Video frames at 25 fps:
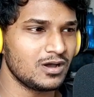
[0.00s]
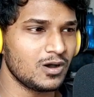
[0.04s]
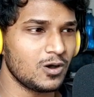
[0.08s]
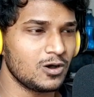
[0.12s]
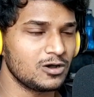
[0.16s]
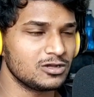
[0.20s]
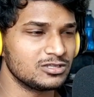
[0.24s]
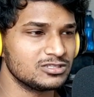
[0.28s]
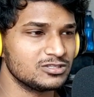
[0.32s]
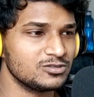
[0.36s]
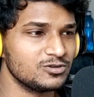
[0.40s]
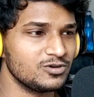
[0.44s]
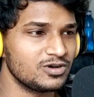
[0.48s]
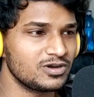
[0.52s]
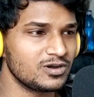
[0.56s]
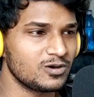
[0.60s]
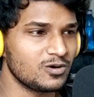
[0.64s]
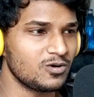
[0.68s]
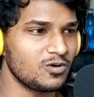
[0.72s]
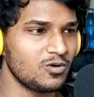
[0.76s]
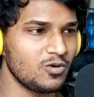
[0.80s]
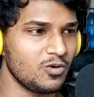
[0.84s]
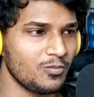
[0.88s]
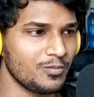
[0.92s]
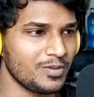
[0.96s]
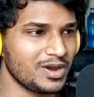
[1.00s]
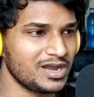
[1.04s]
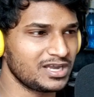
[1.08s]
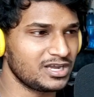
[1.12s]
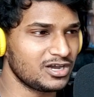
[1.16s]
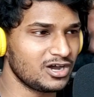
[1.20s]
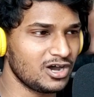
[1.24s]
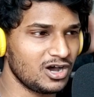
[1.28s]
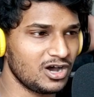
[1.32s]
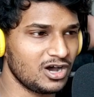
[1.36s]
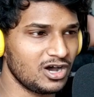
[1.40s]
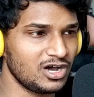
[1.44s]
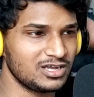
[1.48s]
Oh look, oh my
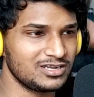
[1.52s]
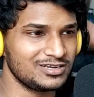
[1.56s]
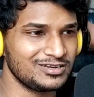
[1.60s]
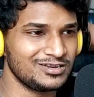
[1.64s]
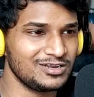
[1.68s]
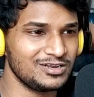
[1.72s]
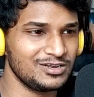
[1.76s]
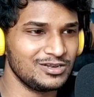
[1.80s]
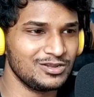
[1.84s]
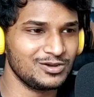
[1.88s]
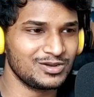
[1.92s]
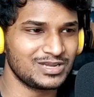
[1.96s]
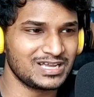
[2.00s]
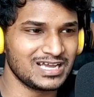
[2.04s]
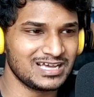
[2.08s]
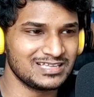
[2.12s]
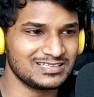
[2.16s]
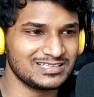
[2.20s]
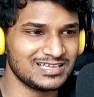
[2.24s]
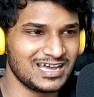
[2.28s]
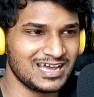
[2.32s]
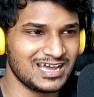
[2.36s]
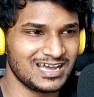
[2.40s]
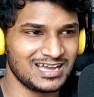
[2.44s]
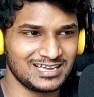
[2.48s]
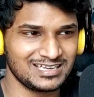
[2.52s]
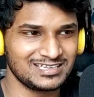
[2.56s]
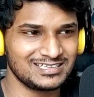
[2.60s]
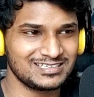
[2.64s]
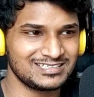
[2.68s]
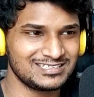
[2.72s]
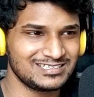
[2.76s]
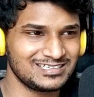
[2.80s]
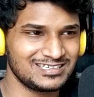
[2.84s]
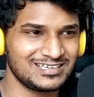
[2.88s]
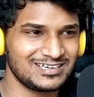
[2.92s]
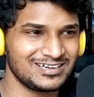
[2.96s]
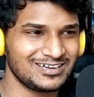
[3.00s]
god, look at that.
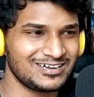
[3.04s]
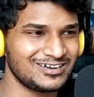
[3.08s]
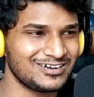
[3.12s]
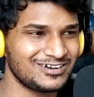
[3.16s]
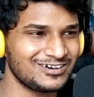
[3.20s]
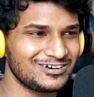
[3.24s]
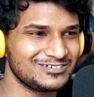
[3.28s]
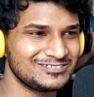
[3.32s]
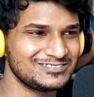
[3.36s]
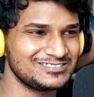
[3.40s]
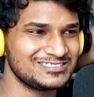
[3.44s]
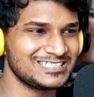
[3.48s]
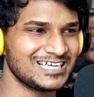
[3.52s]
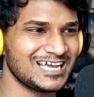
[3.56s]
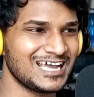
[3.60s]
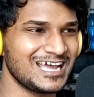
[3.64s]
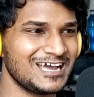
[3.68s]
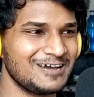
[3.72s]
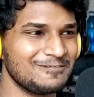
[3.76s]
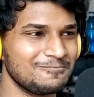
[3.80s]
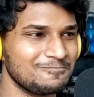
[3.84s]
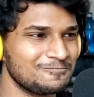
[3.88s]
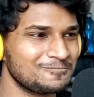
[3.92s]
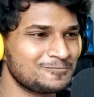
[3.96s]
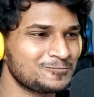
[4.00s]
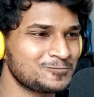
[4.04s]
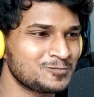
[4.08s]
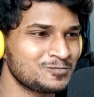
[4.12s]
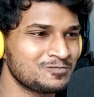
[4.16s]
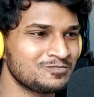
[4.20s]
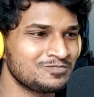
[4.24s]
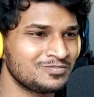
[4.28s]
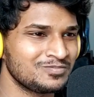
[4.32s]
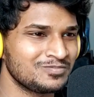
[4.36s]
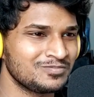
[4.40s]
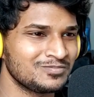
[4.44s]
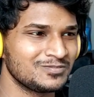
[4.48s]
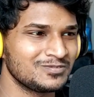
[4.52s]
Oh damn,
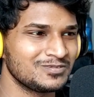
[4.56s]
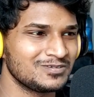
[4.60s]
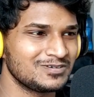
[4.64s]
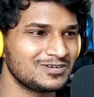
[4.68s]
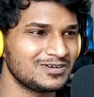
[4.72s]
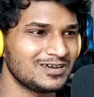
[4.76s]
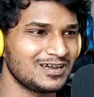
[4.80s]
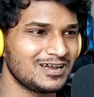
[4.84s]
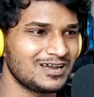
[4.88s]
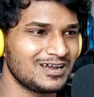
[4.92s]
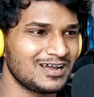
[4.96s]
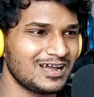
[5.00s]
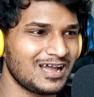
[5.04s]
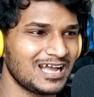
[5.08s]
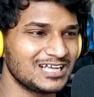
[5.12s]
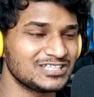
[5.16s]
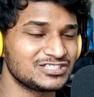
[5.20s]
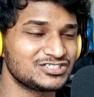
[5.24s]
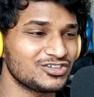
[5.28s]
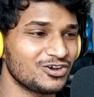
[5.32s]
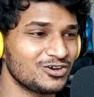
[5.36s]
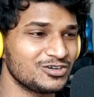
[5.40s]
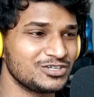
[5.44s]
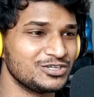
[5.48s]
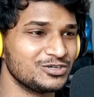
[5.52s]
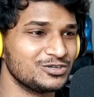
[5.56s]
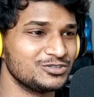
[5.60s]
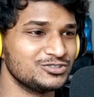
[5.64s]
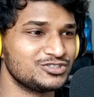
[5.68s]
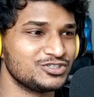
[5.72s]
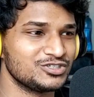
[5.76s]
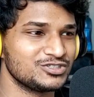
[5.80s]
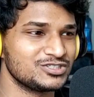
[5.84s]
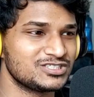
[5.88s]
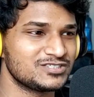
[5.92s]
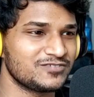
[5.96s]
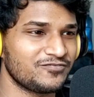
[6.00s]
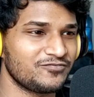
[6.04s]
I saw
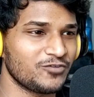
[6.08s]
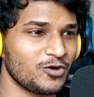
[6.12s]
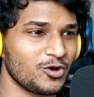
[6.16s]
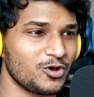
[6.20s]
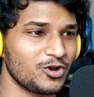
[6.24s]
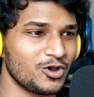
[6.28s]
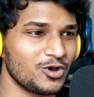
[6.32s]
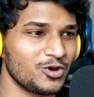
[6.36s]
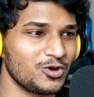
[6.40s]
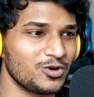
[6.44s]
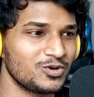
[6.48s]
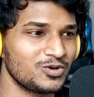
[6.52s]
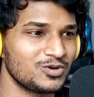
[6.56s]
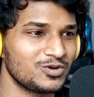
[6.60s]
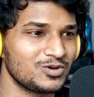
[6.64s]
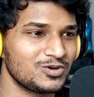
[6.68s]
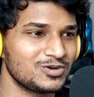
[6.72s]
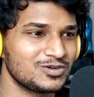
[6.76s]
Hyunjun's photo,